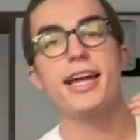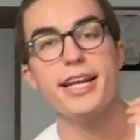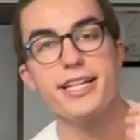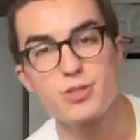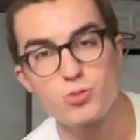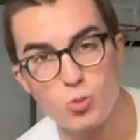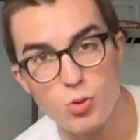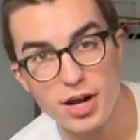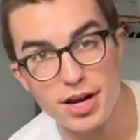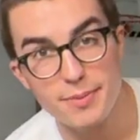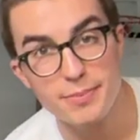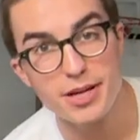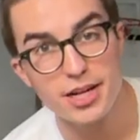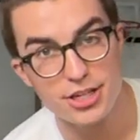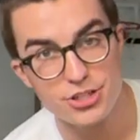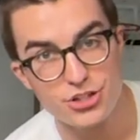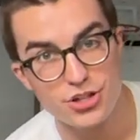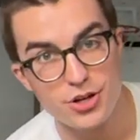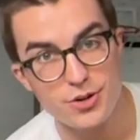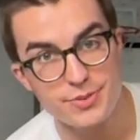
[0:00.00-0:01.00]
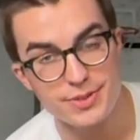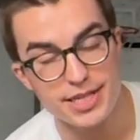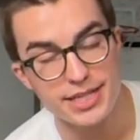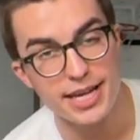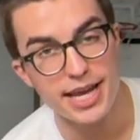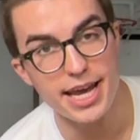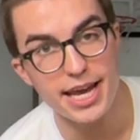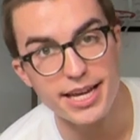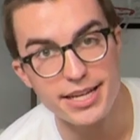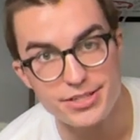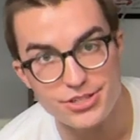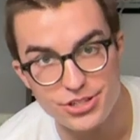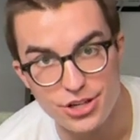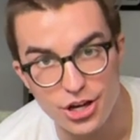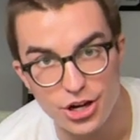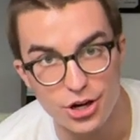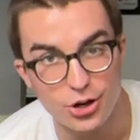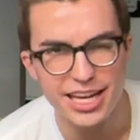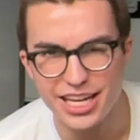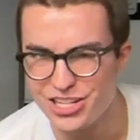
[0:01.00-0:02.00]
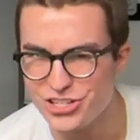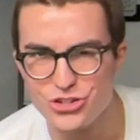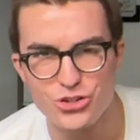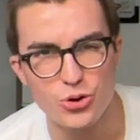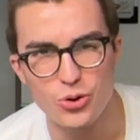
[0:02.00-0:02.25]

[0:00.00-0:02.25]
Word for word: it's what I'm gonna show you today. So enjoy